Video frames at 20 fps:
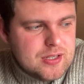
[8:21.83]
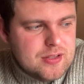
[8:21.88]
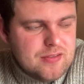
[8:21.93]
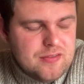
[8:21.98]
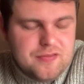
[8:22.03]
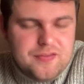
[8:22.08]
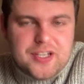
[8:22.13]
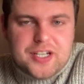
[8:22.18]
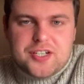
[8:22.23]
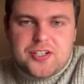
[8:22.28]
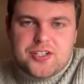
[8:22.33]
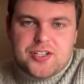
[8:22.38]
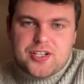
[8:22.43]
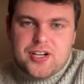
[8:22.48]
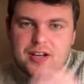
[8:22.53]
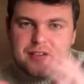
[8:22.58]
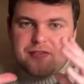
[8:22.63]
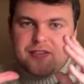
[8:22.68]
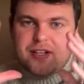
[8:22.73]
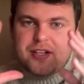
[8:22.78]

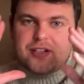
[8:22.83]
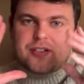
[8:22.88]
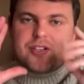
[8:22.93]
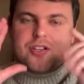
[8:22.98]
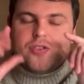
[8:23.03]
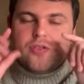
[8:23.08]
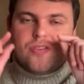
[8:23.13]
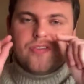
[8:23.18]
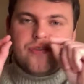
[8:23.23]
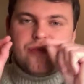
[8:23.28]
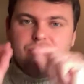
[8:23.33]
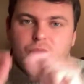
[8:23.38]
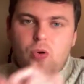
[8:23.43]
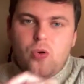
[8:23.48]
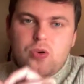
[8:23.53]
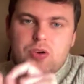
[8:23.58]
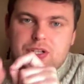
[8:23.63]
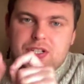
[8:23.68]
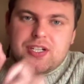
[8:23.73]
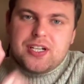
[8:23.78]
Wittgenstein thinks that you're
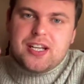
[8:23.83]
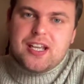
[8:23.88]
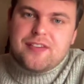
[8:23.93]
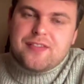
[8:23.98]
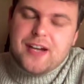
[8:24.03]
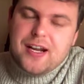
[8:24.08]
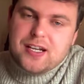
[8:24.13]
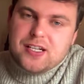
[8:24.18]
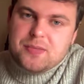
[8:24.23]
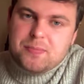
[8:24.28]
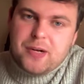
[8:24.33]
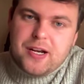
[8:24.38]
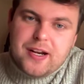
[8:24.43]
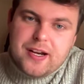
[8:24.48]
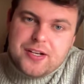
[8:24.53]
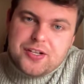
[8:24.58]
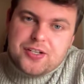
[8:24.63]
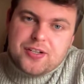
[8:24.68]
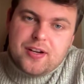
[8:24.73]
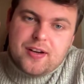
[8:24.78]
forced to give an
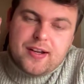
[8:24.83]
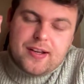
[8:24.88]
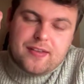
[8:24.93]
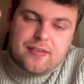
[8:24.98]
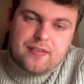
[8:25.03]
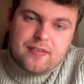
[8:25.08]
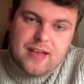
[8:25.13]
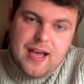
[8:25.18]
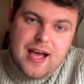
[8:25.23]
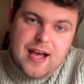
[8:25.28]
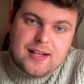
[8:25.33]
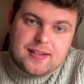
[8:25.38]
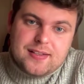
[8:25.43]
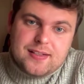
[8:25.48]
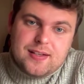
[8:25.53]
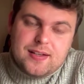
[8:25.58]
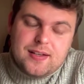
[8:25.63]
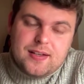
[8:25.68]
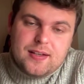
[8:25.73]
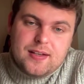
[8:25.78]
explanation like
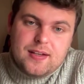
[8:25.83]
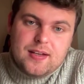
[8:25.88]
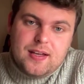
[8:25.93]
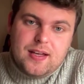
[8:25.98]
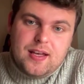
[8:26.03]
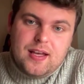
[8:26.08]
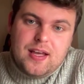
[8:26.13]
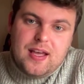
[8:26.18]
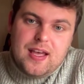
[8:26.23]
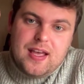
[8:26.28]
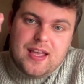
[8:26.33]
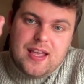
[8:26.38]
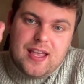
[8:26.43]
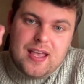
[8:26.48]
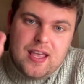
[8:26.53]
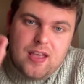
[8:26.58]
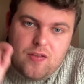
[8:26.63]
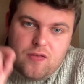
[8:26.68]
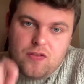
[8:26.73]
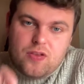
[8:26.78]
that
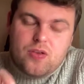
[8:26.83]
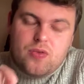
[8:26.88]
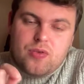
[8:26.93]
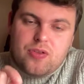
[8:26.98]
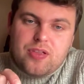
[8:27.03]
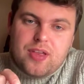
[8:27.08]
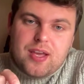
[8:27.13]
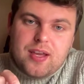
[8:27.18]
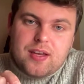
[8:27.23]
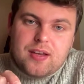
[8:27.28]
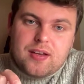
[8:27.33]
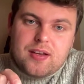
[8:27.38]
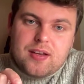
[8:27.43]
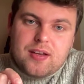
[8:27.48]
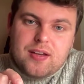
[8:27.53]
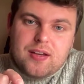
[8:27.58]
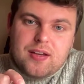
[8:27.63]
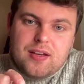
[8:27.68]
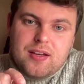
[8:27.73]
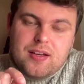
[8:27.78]
if you think
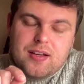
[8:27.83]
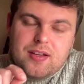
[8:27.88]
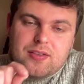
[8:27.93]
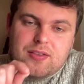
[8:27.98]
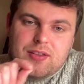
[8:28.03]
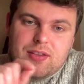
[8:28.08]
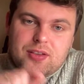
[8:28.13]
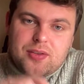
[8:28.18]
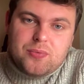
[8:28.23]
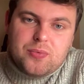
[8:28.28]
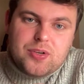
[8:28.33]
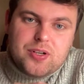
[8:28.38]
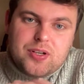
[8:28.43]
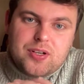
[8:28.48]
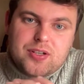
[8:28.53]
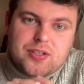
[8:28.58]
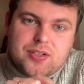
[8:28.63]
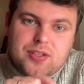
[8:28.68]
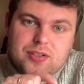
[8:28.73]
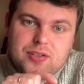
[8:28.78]
that the
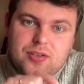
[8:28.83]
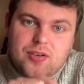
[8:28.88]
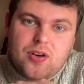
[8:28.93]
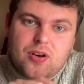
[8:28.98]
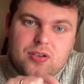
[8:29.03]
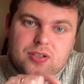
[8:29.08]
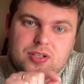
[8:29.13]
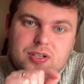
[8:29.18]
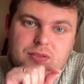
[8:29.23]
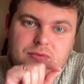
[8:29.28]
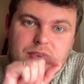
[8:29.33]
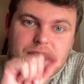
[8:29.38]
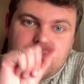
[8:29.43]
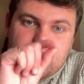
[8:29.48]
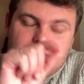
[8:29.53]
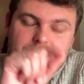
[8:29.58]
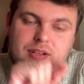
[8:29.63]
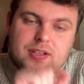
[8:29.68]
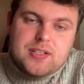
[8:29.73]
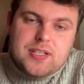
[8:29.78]
word not
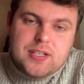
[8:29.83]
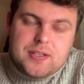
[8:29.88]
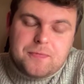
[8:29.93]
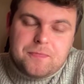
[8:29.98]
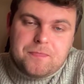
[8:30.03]
refers.